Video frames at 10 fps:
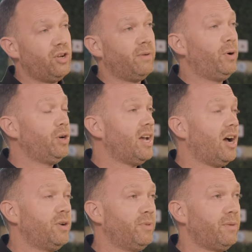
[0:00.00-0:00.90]
You can put your
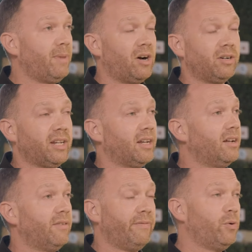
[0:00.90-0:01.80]
home on the market
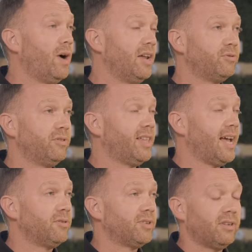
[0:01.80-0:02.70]
at
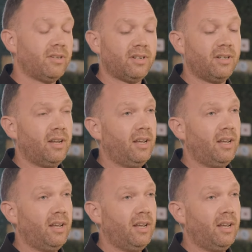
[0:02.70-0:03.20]
400,000.